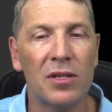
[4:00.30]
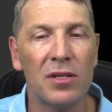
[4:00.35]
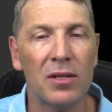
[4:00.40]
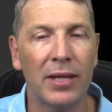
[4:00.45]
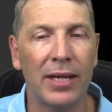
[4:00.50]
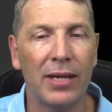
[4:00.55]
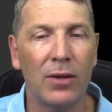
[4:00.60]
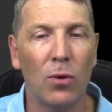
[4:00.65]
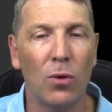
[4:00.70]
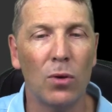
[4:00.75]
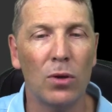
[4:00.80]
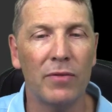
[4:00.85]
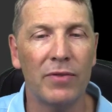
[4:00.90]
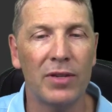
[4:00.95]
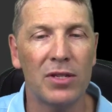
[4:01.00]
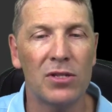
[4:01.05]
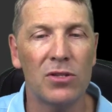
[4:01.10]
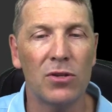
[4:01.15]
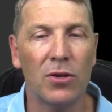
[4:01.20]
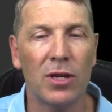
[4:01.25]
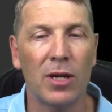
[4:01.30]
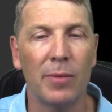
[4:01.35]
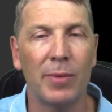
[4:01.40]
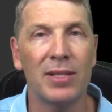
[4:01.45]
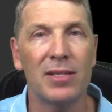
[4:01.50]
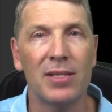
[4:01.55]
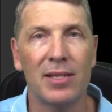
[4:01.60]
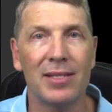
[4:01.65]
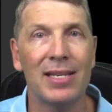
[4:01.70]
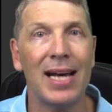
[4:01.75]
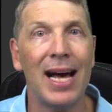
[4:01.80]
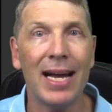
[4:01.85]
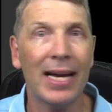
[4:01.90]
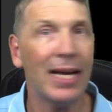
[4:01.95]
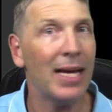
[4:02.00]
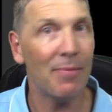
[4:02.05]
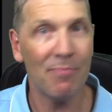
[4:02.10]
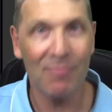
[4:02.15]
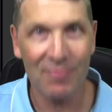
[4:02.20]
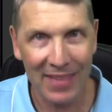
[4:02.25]
delete all of its documents and
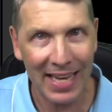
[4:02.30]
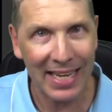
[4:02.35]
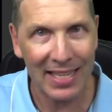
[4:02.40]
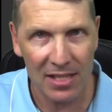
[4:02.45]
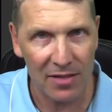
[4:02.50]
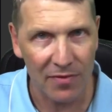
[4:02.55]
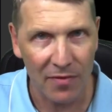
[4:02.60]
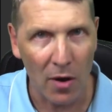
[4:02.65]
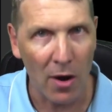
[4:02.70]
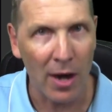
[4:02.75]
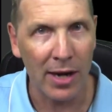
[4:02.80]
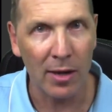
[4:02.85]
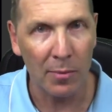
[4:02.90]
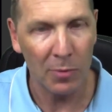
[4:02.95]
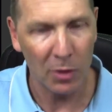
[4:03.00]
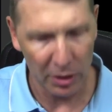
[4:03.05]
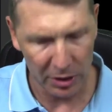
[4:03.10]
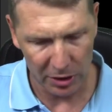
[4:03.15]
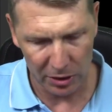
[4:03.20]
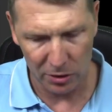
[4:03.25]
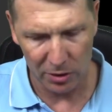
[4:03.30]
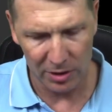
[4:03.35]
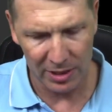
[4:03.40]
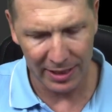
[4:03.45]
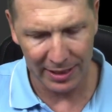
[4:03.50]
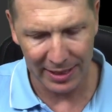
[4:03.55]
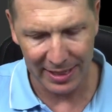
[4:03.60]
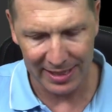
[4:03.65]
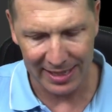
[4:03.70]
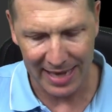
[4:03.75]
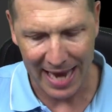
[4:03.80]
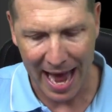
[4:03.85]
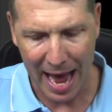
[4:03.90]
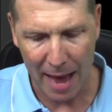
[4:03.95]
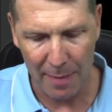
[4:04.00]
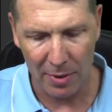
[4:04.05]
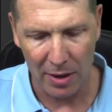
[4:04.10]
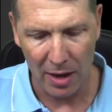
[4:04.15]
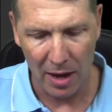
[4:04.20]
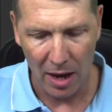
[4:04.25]
data. That's fine. I'm not using this
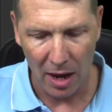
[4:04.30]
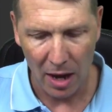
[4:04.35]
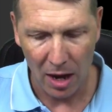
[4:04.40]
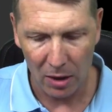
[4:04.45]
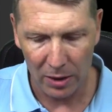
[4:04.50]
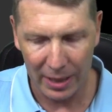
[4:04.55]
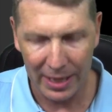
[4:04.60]
app. I'll